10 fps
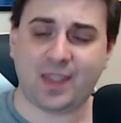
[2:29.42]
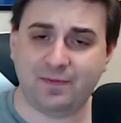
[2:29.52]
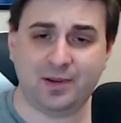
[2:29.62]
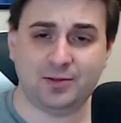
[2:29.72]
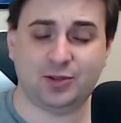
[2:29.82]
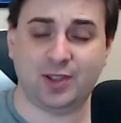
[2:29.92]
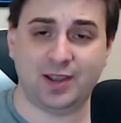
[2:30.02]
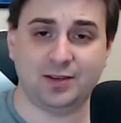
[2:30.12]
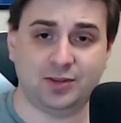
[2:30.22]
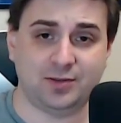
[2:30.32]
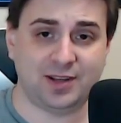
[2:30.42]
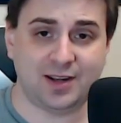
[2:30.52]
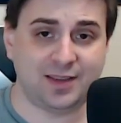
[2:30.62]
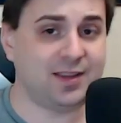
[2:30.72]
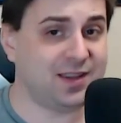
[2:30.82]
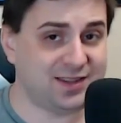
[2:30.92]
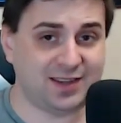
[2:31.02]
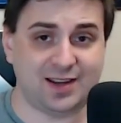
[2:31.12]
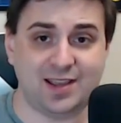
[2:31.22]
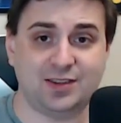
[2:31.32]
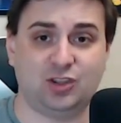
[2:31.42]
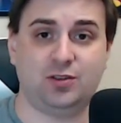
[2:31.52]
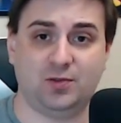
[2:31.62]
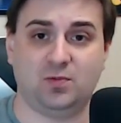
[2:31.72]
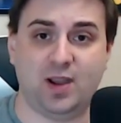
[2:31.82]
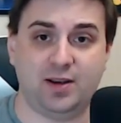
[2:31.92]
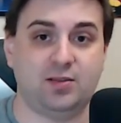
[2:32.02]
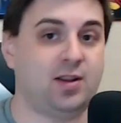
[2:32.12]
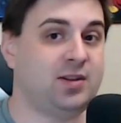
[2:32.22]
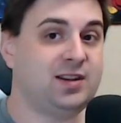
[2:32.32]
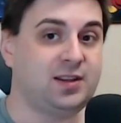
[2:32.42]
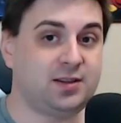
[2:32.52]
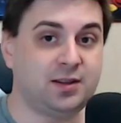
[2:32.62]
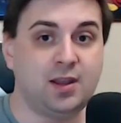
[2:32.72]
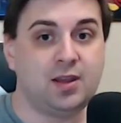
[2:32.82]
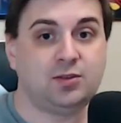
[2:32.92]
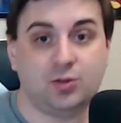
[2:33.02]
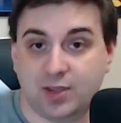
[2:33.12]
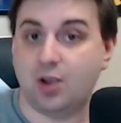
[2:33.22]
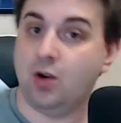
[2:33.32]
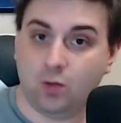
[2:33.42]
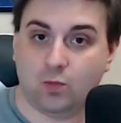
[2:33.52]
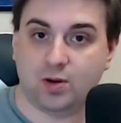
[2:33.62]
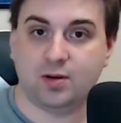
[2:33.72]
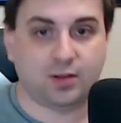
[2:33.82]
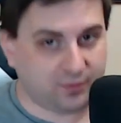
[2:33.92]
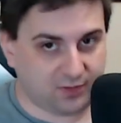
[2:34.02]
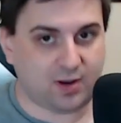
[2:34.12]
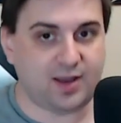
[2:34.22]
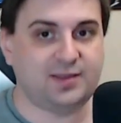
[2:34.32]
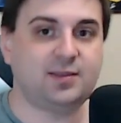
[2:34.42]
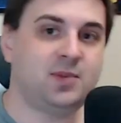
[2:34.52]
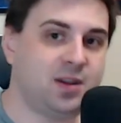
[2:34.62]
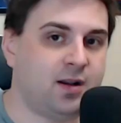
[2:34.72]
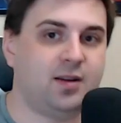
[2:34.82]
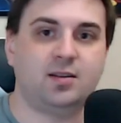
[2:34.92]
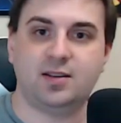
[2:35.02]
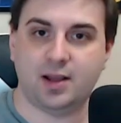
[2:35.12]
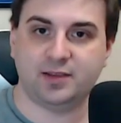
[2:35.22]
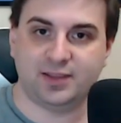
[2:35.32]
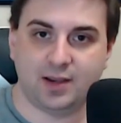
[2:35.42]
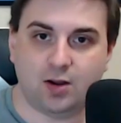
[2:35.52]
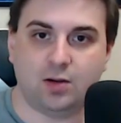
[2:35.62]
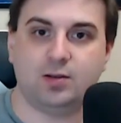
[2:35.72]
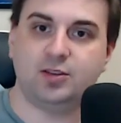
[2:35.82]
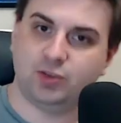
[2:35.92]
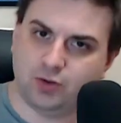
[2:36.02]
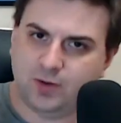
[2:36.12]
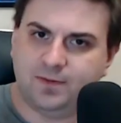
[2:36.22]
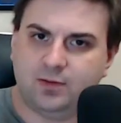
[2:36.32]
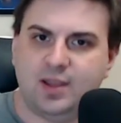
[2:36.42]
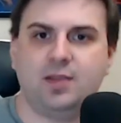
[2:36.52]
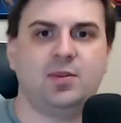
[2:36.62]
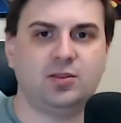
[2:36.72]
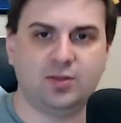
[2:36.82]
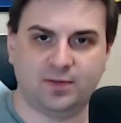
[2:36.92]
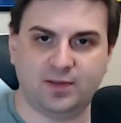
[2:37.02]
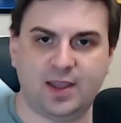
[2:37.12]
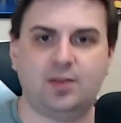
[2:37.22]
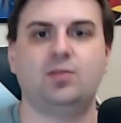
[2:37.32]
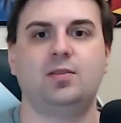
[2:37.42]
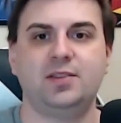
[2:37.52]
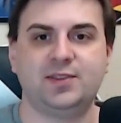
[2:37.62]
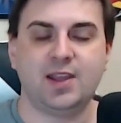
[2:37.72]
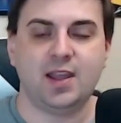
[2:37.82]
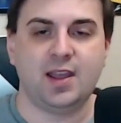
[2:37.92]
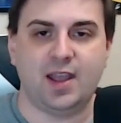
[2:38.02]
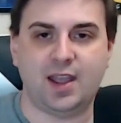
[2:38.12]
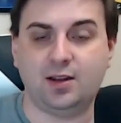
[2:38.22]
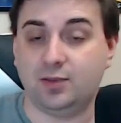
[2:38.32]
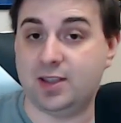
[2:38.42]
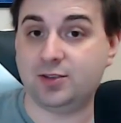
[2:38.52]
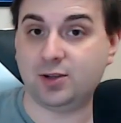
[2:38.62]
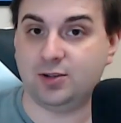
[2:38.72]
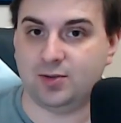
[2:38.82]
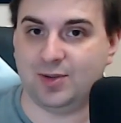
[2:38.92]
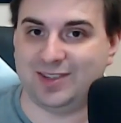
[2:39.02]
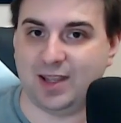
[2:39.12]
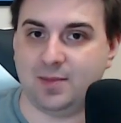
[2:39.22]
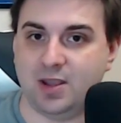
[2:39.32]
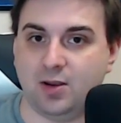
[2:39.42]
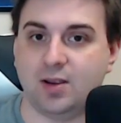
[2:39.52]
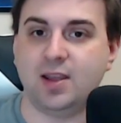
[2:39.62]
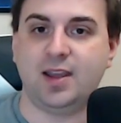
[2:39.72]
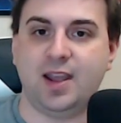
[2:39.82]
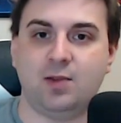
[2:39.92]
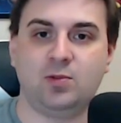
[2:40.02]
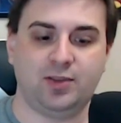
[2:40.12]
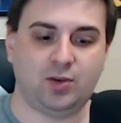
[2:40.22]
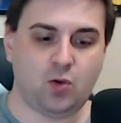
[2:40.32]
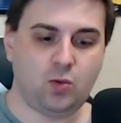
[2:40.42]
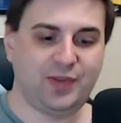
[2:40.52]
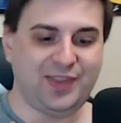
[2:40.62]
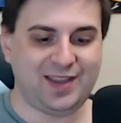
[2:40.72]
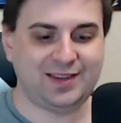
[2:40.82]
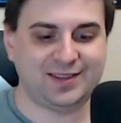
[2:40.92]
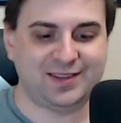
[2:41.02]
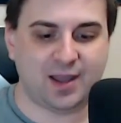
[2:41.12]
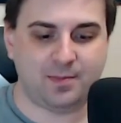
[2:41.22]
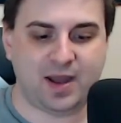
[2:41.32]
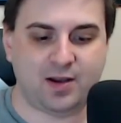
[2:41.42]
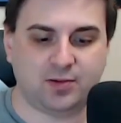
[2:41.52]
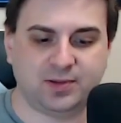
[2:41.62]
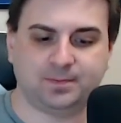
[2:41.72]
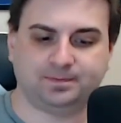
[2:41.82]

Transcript: if Eric July has shown anything, it's that he is a good writer. Now, he didn't do the artwork for I S O M. He hired an outside artist. Good for him and good for that artist. And he's going to do the same here. And one of the cool things about